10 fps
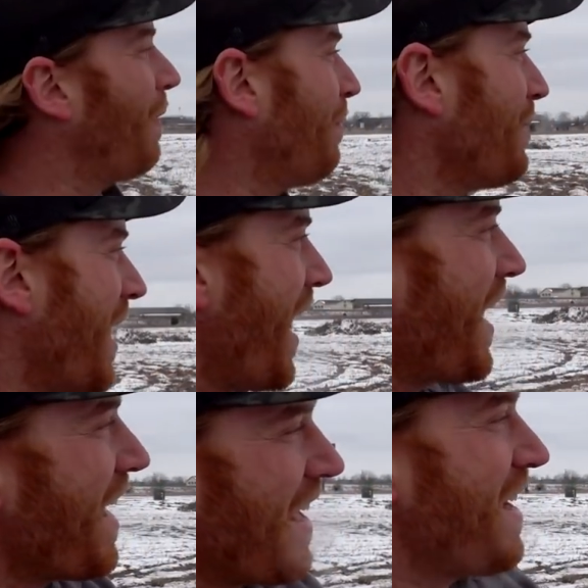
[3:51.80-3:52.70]
what we
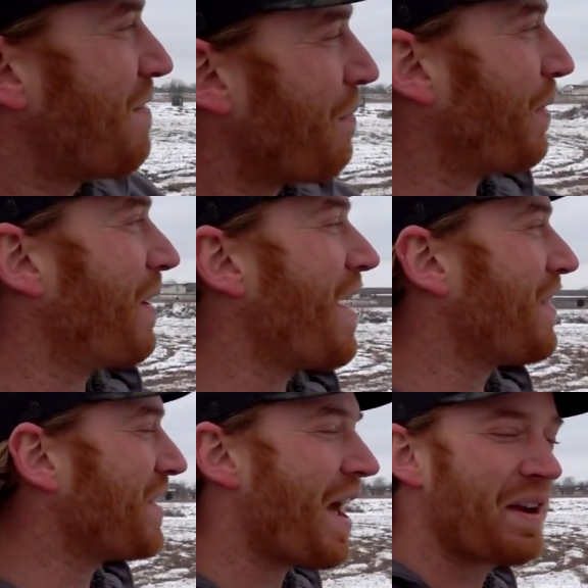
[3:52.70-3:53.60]
had on hand when we were
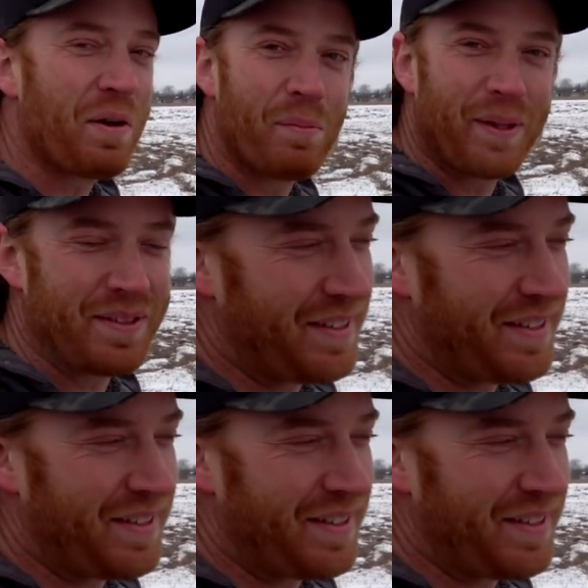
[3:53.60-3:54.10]
on the dyno, but